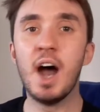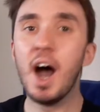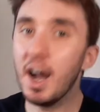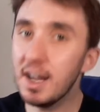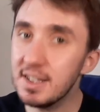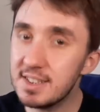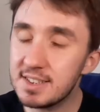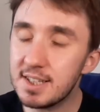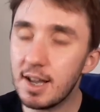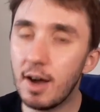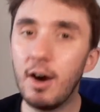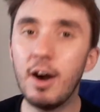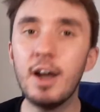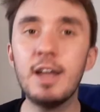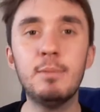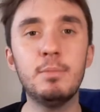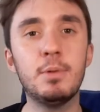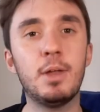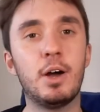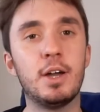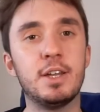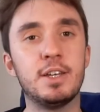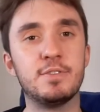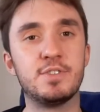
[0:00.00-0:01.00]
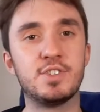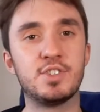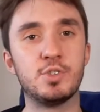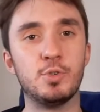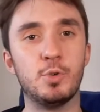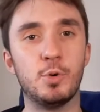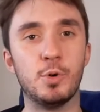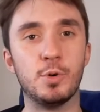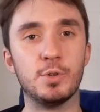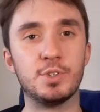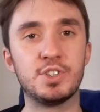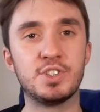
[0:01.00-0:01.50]
a timeline of
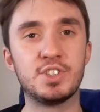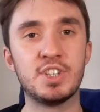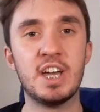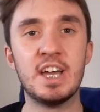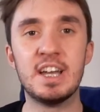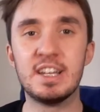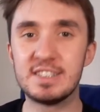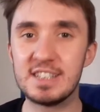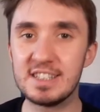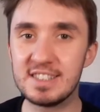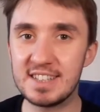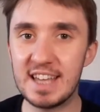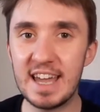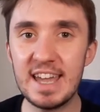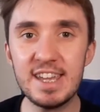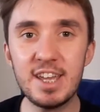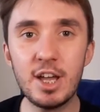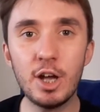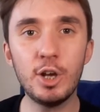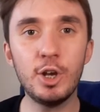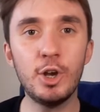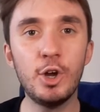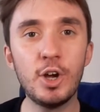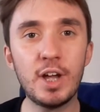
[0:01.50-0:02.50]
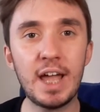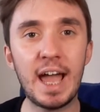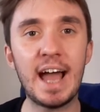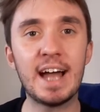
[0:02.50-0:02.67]
sorts, to take a look